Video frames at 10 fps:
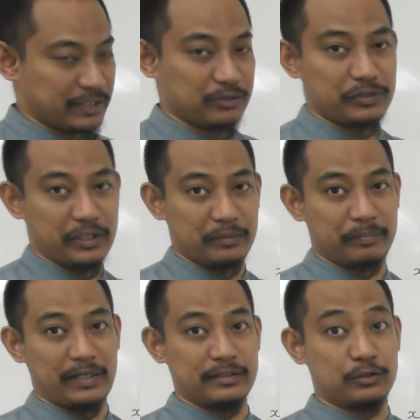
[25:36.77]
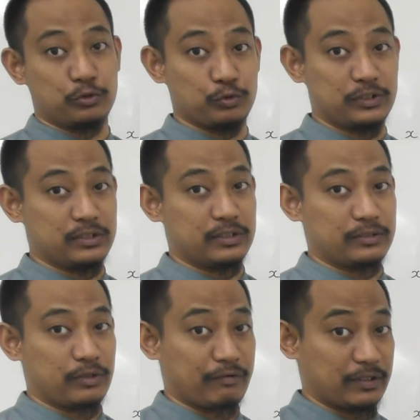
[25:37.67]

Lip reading: then you can apply the 2D that you have